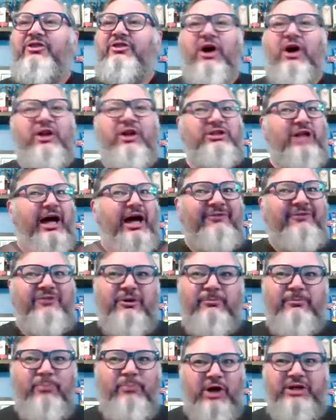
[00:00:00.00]
a lot of
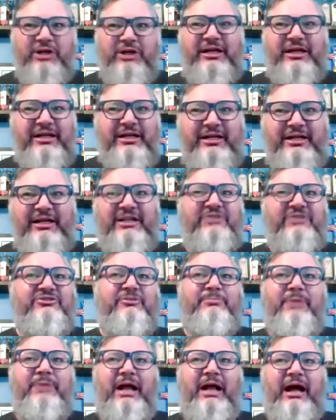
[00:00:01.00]
their marketing is
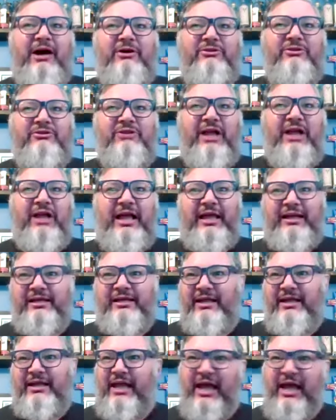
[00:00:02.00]
about like
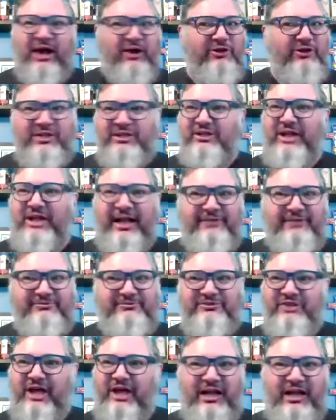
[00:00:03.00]
healthy
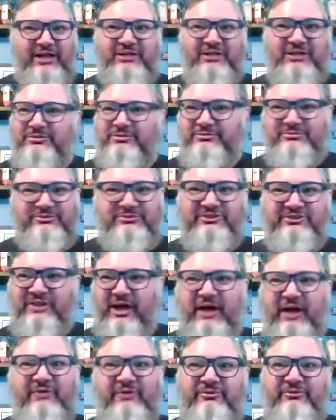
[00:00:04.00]
lifestyle
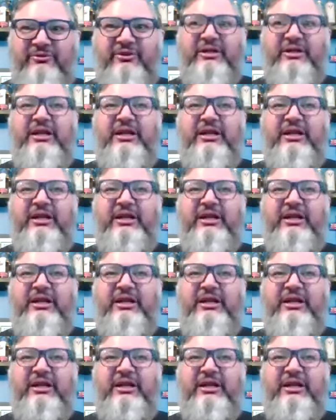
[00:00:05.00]
stuff